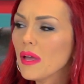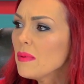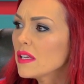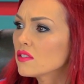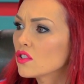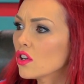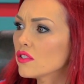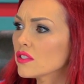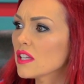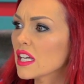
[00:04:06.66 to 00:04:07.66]
Maybe because
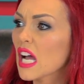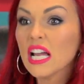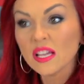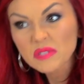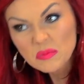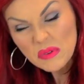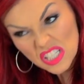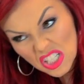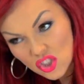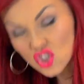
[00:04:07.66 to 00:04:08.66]
girls are like, I am
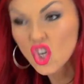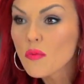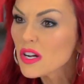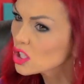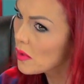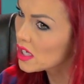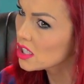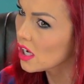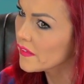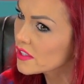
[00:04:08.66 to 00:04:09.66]
spending so much
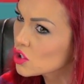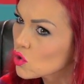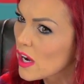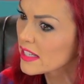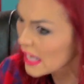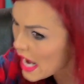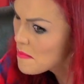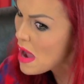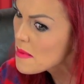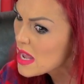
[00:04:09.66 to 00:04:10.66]
money on this dress
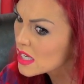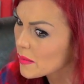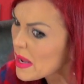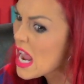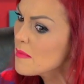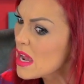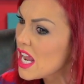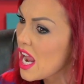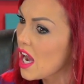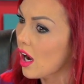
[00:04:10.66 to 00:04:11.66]
and my makeup and my
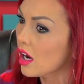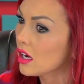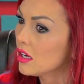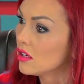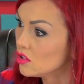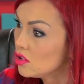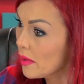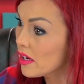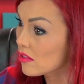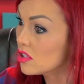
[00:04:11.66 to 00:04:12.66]
hair, you
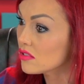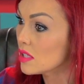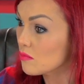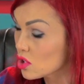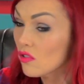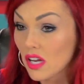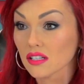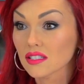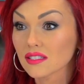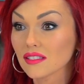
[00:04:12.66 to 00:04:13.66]
better do some
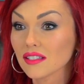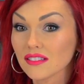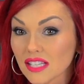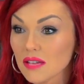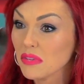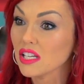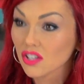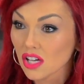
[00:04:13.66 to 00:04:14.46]
tricks to get me to